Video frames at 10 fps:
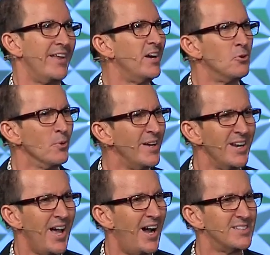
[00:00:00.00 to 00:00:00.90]
They don't
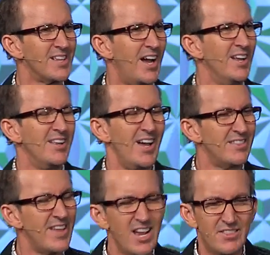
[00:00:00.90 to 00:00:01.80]
realize that
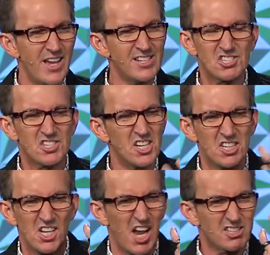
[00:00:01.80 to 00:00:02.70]
that they they
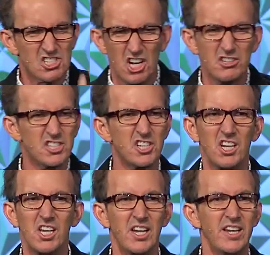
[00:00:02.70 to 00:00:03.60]
still like
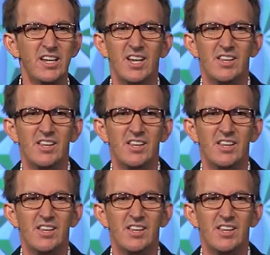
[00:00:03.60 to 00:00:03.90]
socially